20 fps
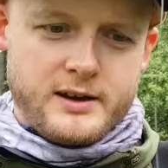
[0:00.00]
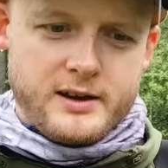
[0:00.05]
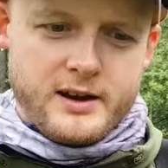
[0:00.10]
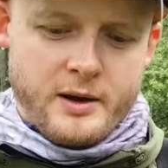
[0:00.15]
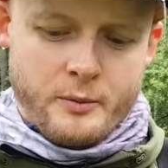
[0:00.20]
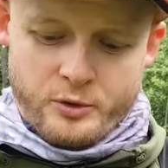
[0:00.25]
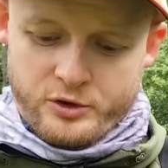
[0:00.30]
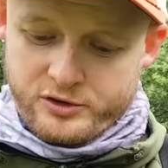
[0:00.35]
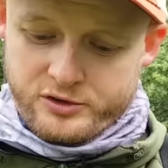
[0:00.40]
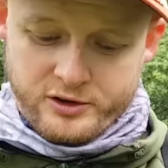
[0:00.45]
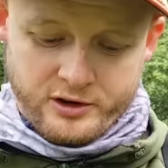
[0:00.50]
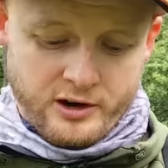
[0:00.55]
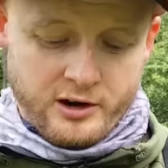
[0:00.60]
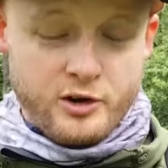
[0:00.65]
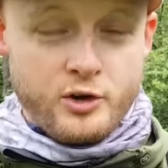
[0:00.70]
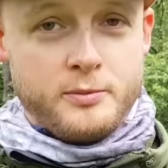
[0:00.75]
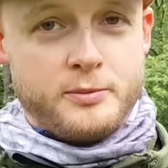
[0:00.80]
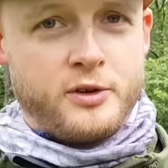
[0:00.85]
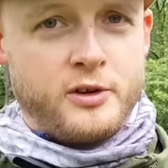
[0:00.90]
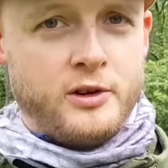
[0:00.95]
And we're just going to
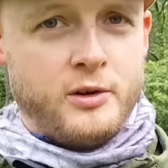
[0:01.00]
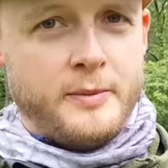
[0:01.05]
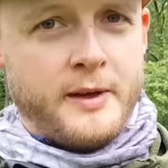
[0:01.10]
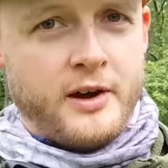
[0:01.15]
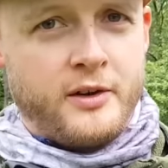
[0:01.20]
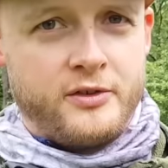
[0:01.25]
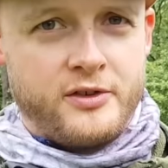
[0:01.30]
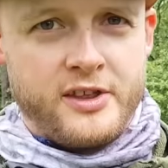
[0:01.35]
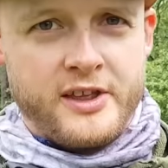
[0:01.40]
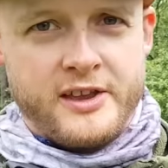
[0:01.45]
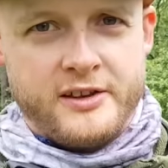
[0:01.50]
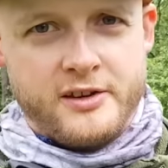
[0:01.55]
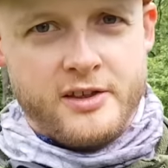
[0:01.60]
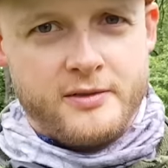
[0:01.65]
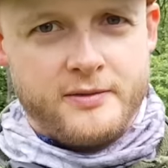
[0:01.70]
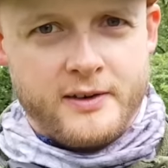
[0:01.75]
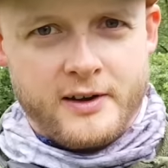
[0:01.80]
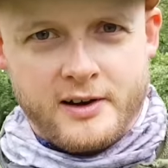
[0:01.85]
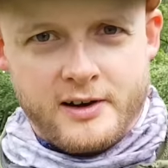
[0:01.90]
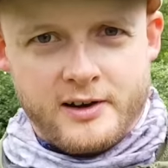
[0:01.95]
loop to loop that onto the end of the
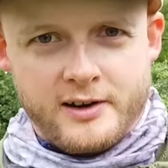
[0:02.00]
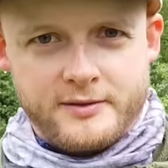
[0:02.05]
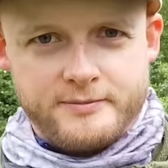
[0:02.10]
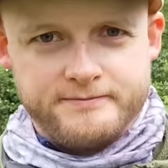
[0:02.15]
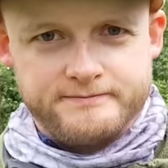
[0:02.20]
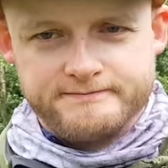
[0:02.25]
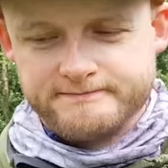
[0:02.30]
fly line.